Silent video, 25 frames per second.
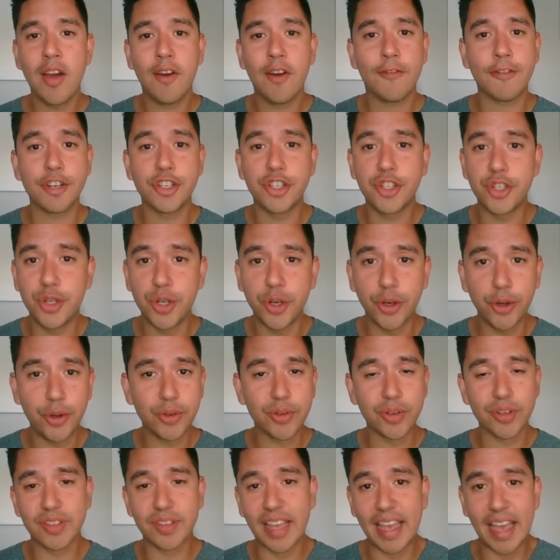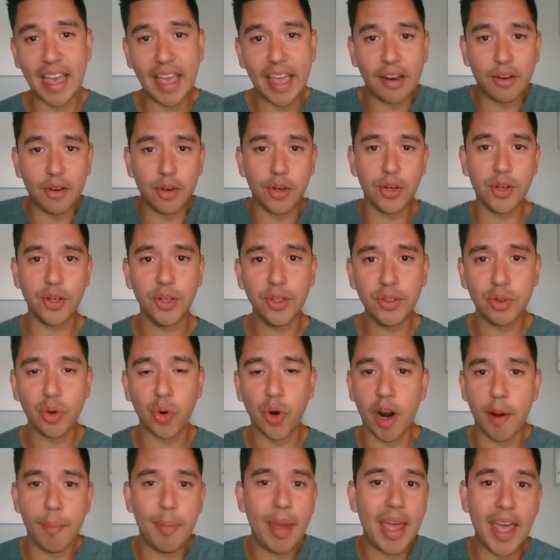for shoes or sandals
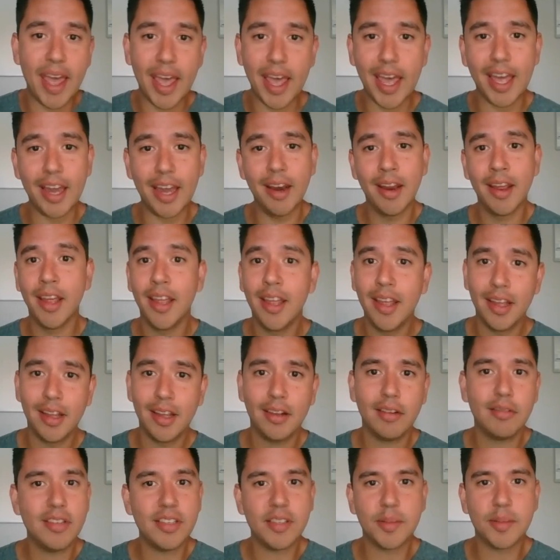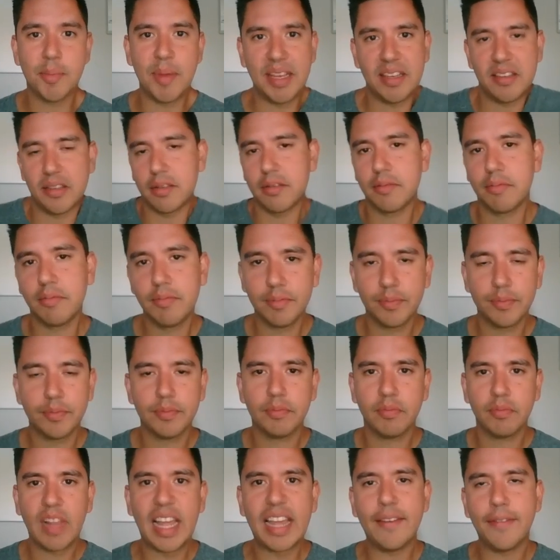or a bed just makes
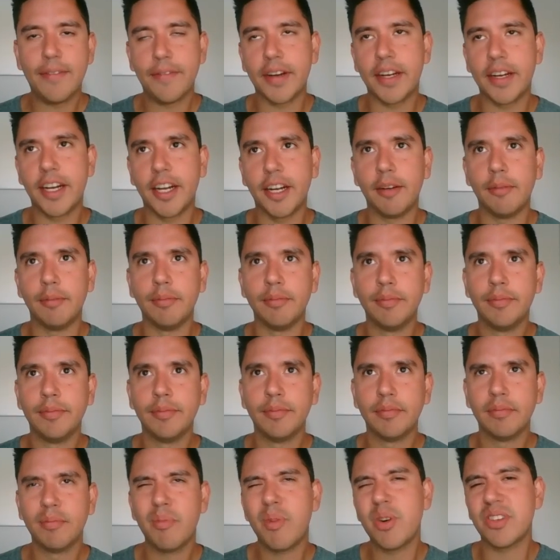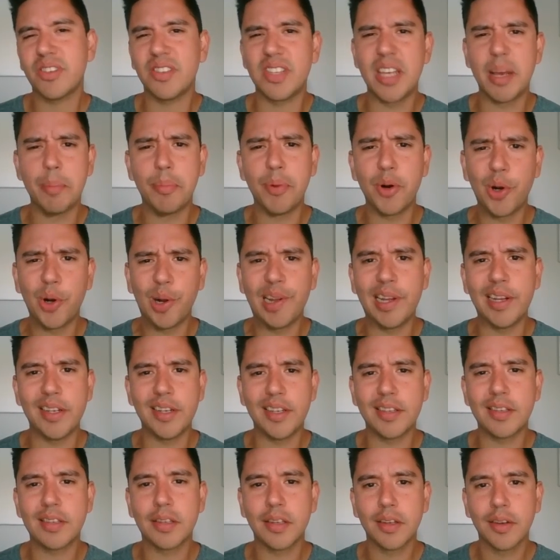life more simple, and
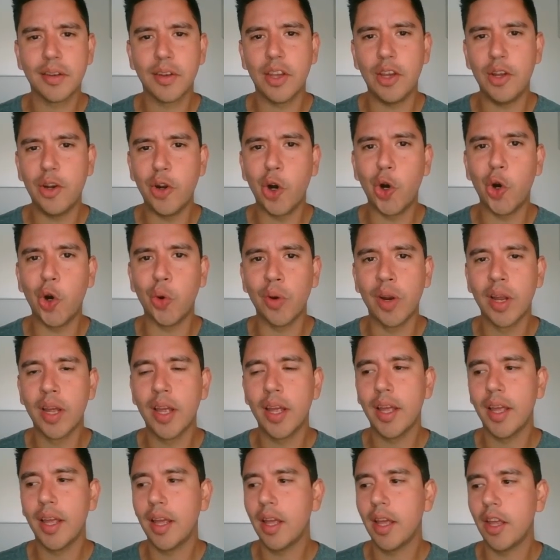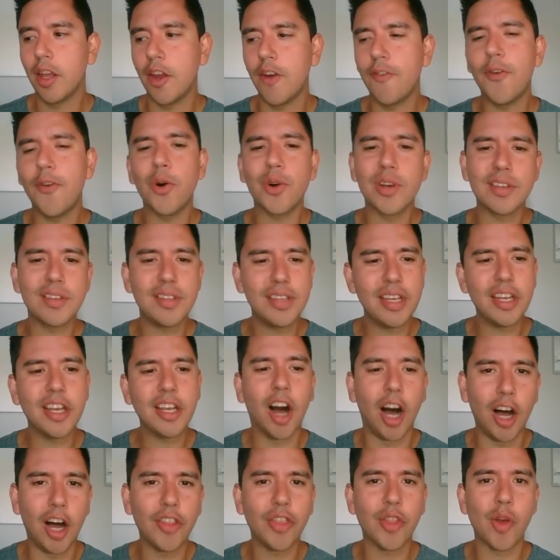just you're focusing
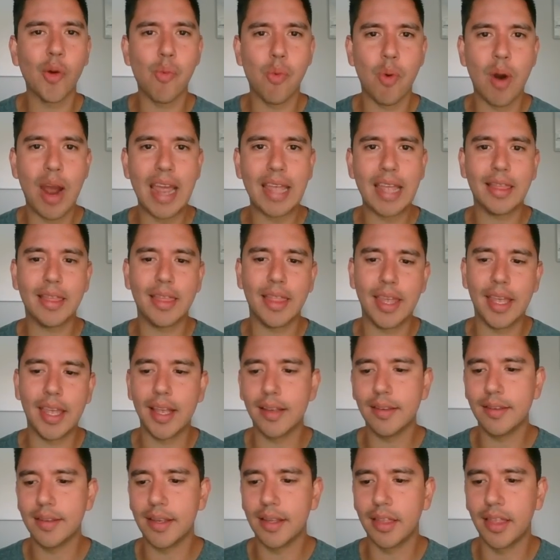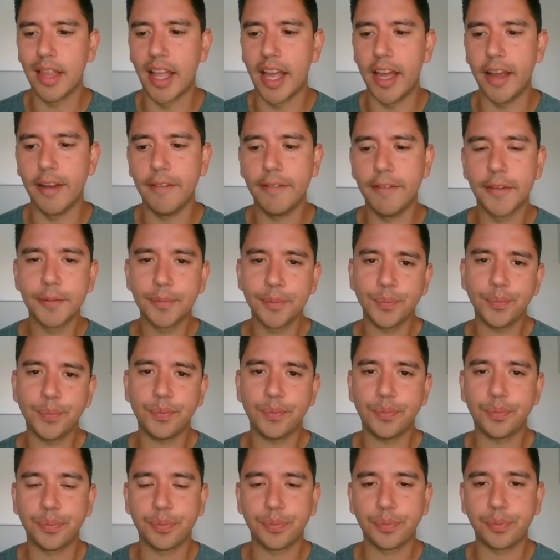on the right things in life.
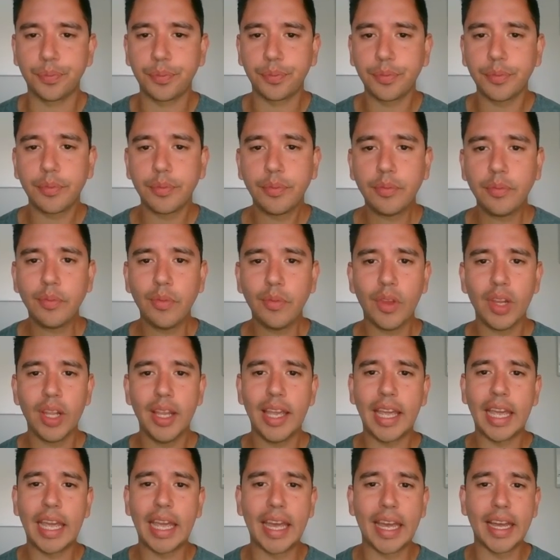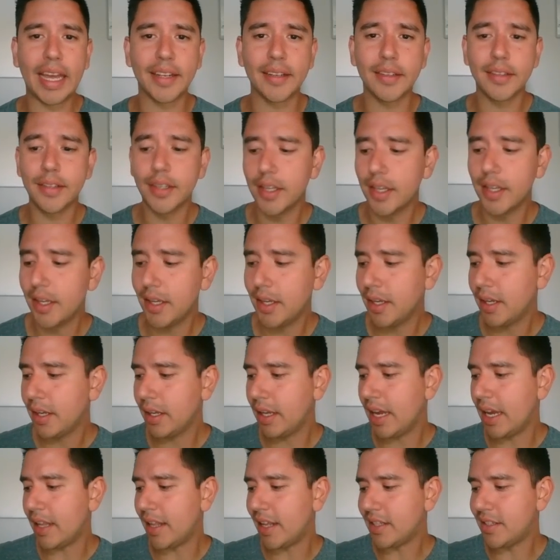And
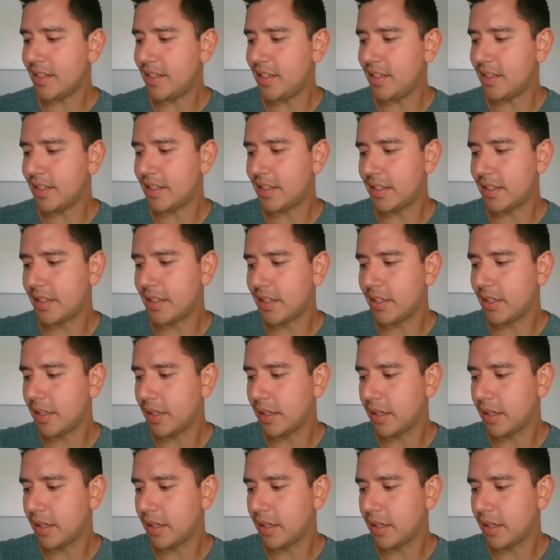yeah, that's just